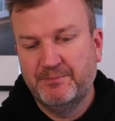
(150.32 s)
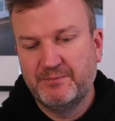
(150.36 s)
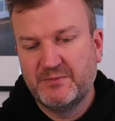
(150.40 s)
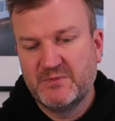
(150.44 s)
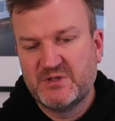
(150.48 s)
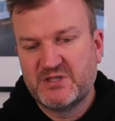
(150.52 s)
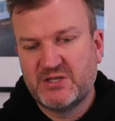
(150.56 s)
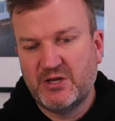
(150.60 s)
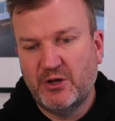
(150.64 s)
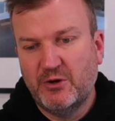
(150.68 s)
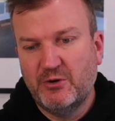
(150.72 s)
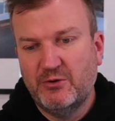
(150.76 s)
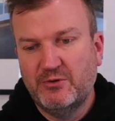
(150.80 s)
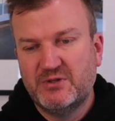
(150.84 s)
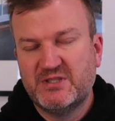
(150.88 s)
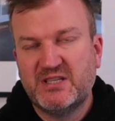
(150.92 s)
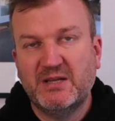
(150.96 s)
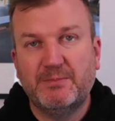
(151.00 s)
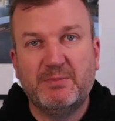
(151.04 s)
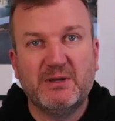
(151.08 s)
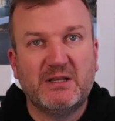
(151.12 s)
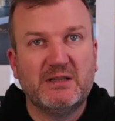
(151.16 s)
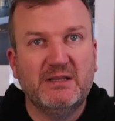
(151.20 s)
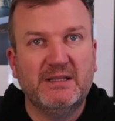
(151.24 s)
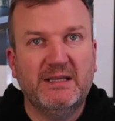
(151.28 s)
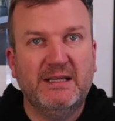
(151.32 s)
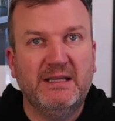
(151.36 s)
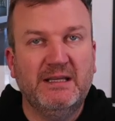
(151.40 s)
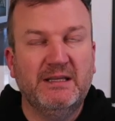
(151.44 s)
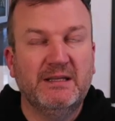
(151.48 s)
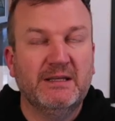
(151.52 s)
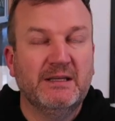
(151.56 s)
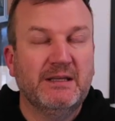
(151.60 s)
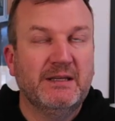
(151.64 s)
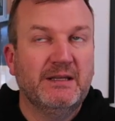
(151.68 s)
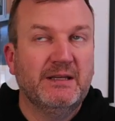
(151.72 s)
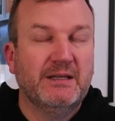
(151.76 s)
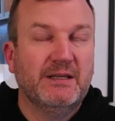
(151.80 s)
So
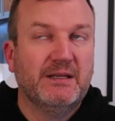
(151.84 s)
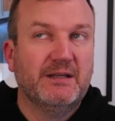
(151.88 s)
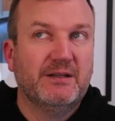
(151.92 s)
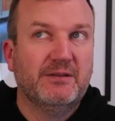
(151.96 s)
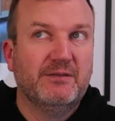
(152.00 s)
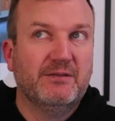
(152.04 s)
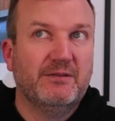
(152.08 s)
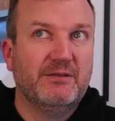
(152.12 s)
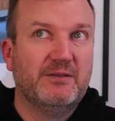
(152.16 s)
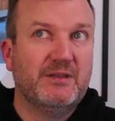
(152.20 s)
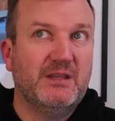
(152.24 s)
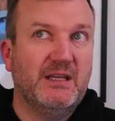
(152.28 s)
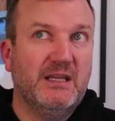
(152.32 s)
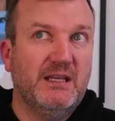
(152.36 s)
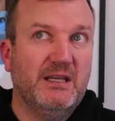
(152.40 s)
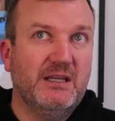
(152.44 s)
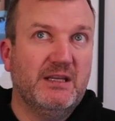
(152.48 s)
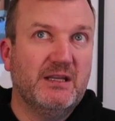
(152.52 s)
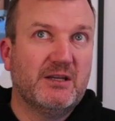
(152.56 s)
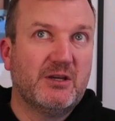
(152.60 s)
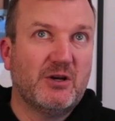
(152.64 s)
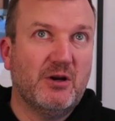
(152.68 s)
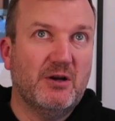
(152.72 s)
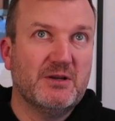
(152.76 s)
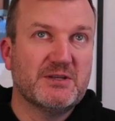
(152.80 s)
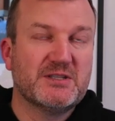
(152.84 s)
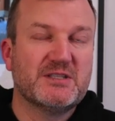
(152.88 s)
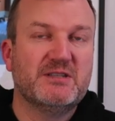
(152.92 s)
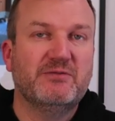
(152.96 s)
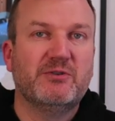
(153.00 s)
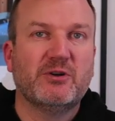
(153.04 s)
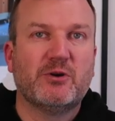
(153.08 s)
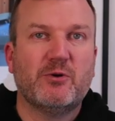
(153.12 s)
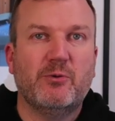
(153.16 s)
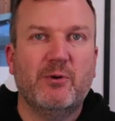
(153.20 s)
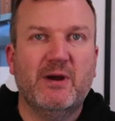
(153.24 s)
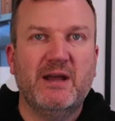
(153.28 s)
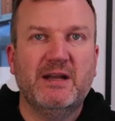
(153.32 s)
typically, the cost of
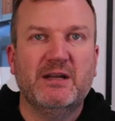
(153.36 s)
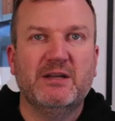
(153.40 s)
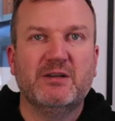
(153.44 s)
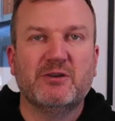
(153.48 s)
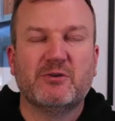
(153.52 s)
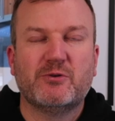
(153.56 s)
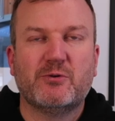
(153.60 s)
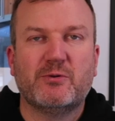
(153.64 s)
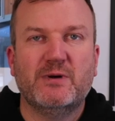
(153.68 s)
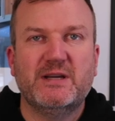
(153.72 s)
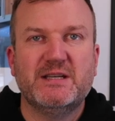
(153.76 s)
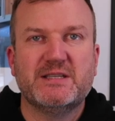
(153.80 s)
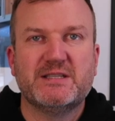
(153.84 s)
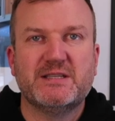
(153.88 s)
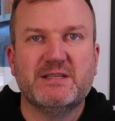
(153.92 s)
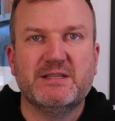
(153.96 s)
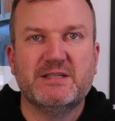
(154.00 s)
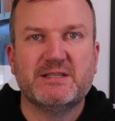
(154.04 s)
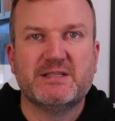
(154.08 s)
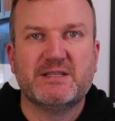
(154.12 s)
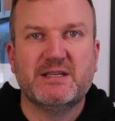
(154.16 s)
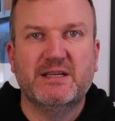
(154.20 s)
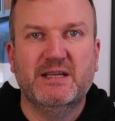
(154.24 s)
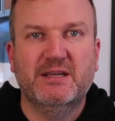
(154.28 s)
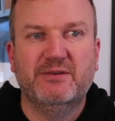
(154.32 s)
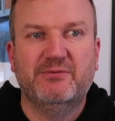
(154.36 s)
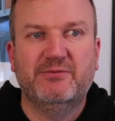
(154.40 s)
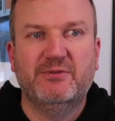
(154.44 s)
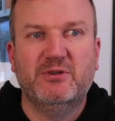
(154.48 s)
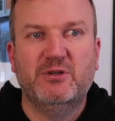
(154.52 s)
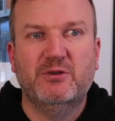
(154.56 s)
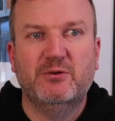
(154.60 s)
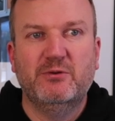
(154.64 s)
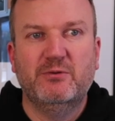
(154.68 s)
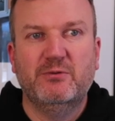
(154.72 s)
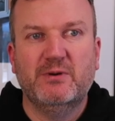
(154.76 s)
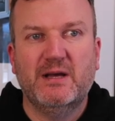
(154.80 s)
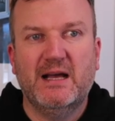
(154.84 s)
a crane increases if
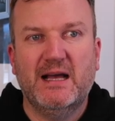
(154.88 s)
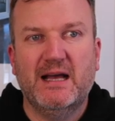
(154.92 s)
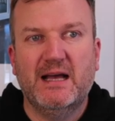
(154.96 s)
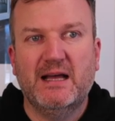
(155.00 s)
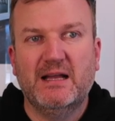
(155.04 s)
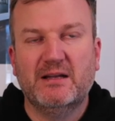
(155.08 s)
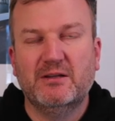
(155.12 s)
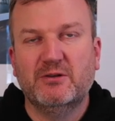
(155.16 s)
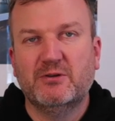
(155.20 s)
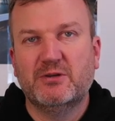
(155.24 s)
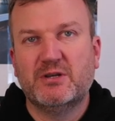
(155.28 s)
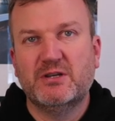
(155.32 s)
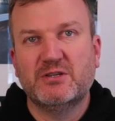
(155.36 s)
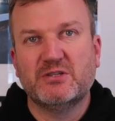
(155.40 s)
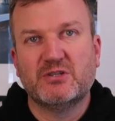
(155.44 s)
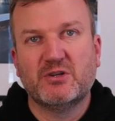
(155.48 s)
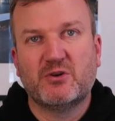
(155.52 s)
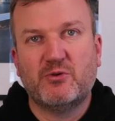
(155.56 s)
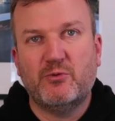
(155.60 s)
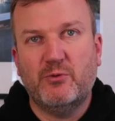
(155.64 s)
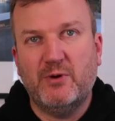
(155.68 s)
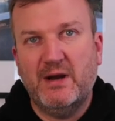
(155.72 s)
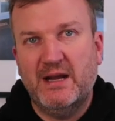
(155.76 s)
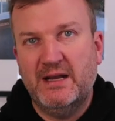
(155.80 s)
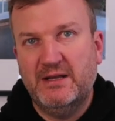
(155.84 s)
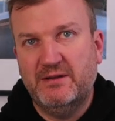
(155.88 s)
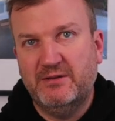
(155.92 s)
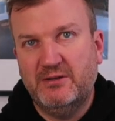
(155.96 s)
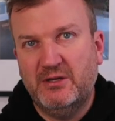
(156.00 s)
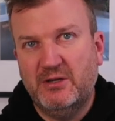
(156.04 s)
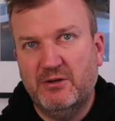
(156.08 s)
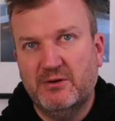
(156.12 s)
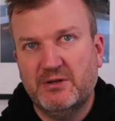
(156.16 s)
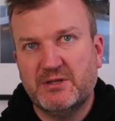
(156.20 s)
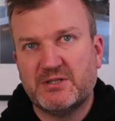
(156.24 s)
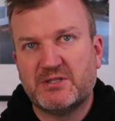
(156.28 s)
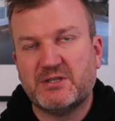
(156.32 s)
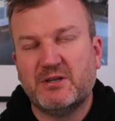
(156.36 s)
you are looking to crane
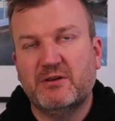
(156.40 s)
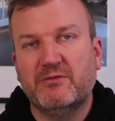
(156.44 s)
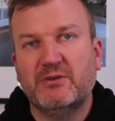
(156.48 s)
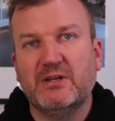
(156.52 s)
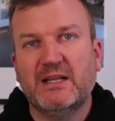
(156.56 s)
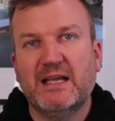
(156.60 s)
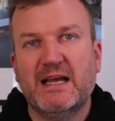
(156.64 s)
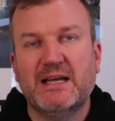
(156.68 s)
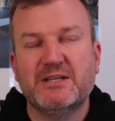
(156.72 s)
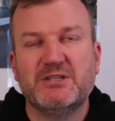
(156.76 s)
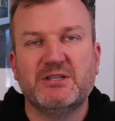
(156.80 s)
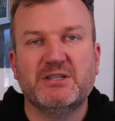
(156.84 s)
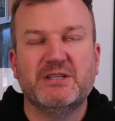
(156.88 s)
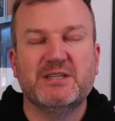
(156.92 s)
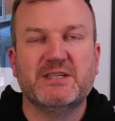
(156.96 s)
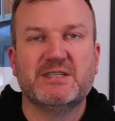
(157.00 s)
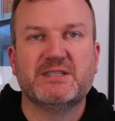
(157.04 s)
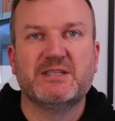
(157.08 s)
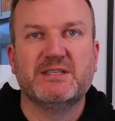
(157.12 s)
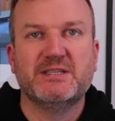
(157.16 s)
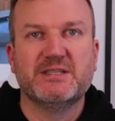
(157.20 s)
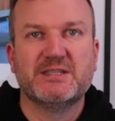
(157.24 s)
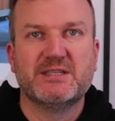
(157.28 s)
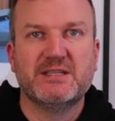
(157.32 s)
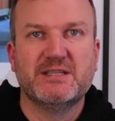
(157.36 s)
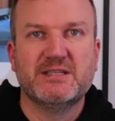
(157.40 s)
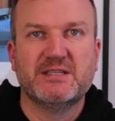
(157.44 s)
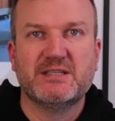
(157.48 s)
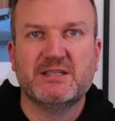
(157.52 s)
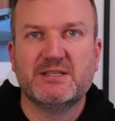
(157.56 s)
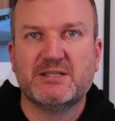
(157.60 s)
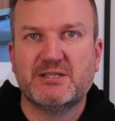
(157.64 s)
units over larger distances.